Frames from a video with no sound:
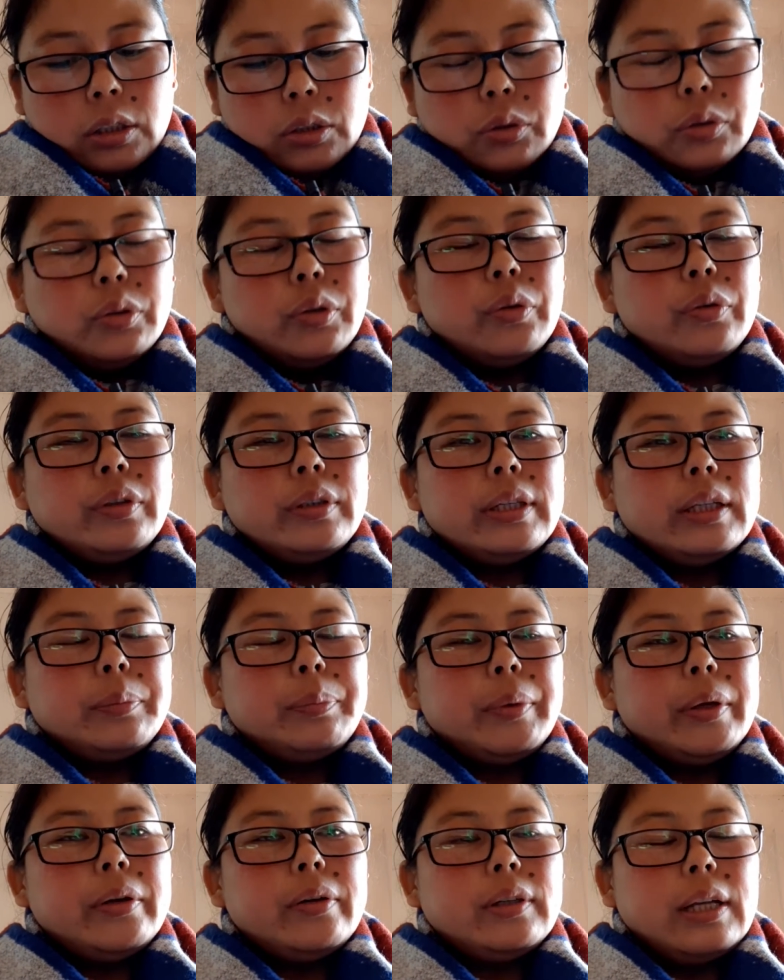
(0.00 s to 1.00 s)
during that
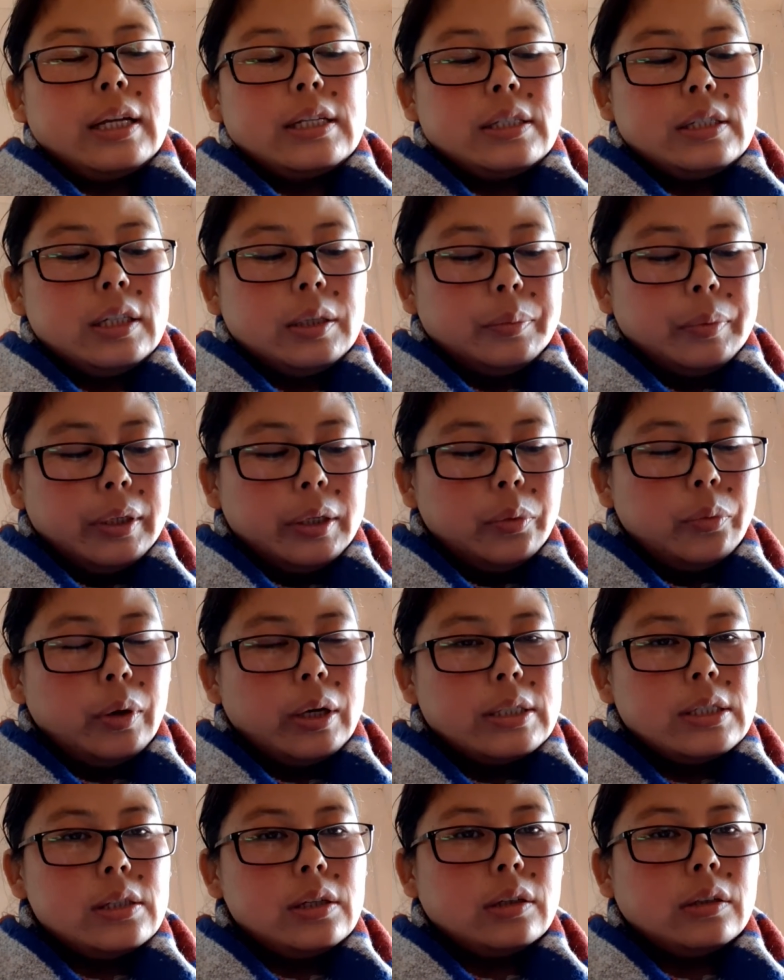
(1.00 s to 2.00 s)
period, as Germany
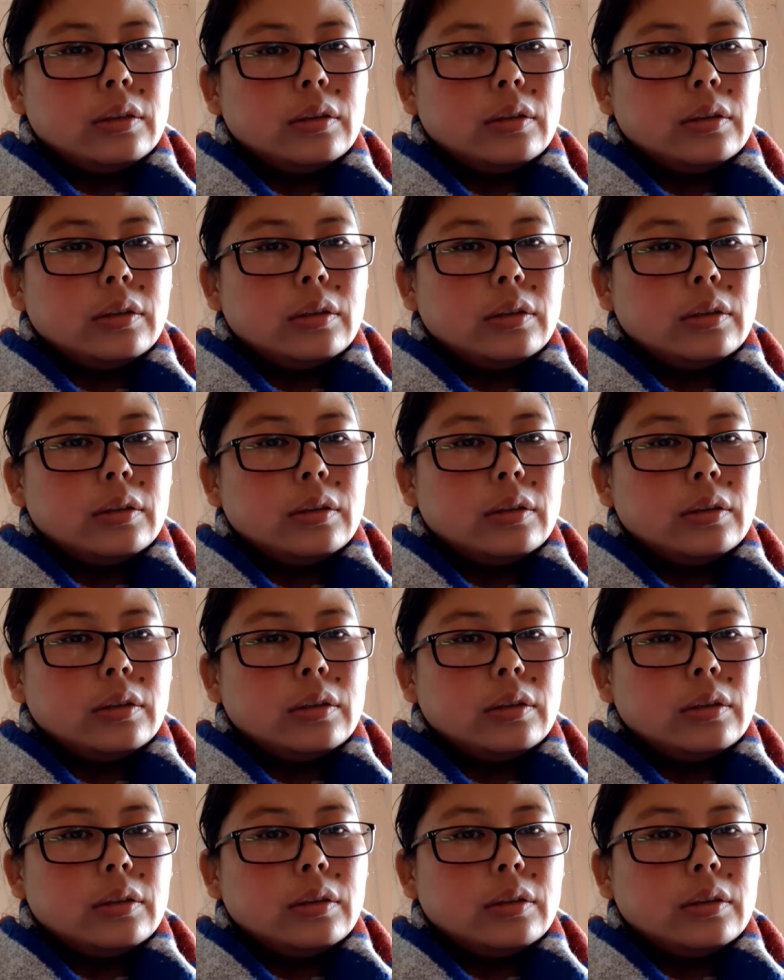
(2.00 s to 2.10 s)
was